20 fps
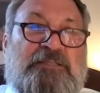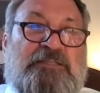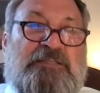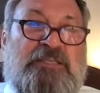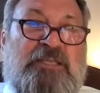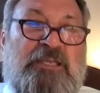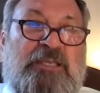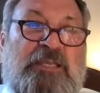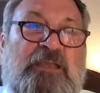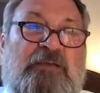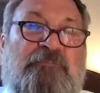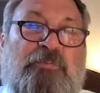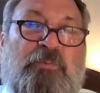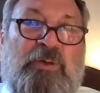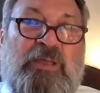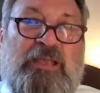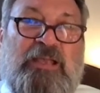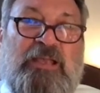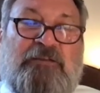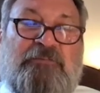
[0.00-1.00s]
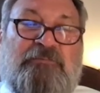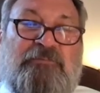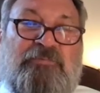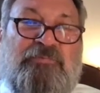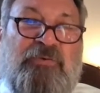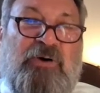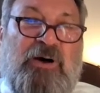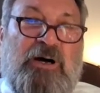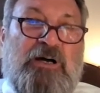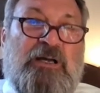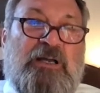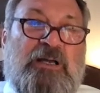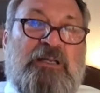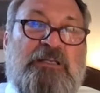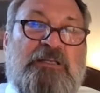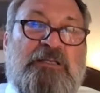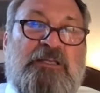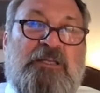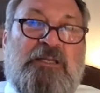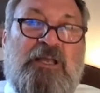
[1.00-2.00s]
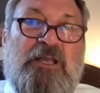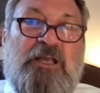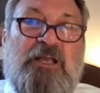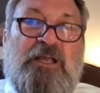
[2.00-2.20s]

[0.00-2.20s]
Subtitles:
see if we can find